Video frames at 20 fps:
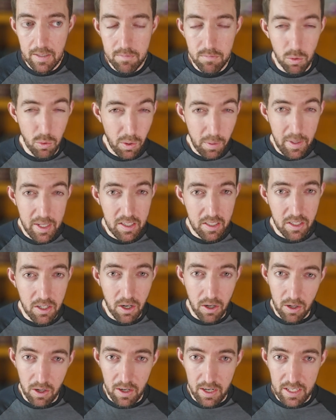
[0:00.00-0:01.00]
What about the
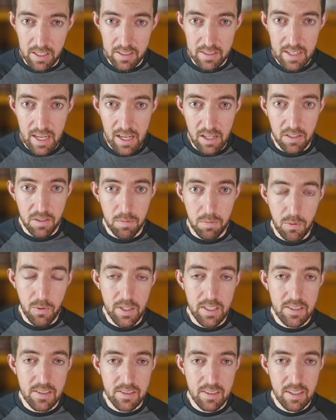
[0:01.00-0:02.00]
current health
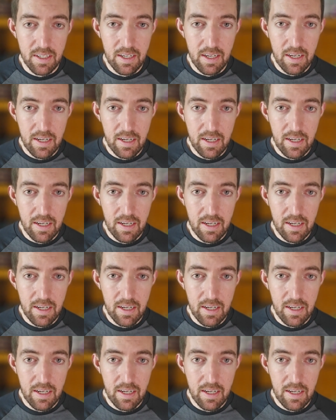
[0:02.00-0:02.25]
points?